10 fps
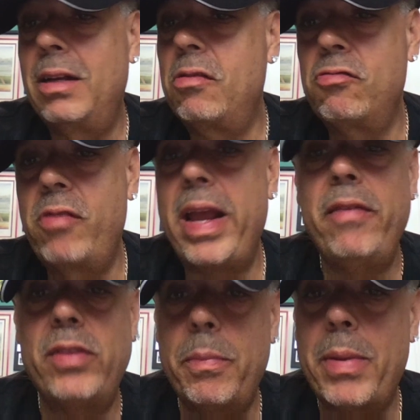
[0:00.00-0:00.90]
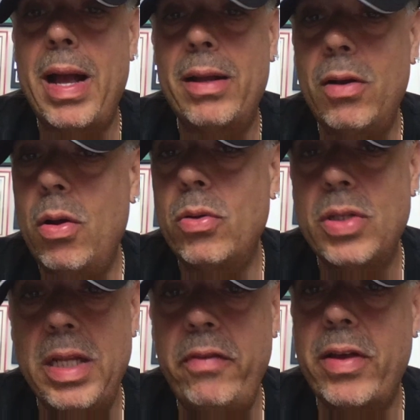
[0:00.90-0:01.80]
raved about. Oh,
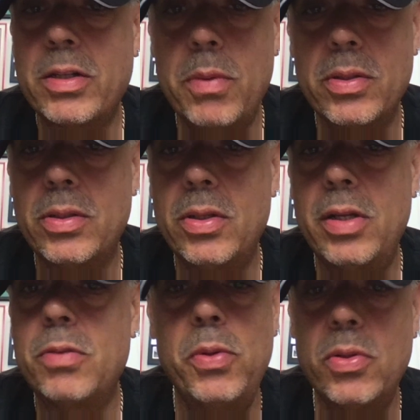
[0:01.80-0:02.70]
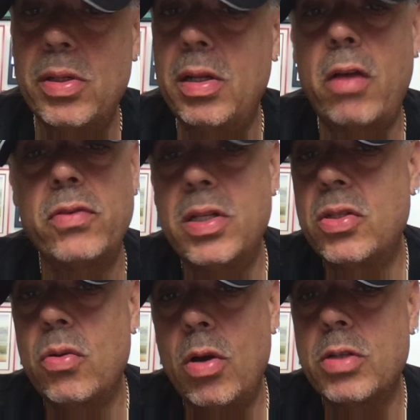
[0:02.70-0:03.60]
Steve Asmussen loves this
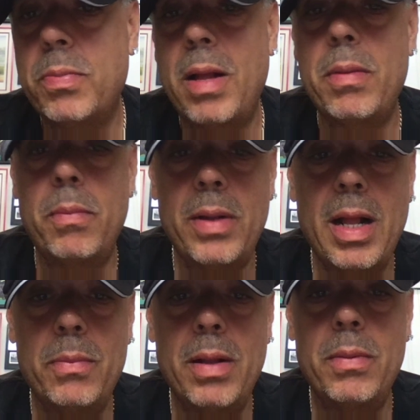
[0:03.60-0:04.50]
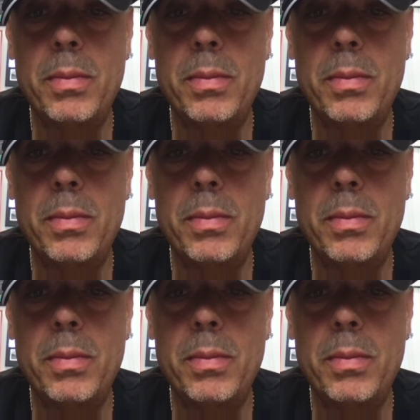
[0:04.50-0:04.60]
horse, blah, blah, blah, blah, blah,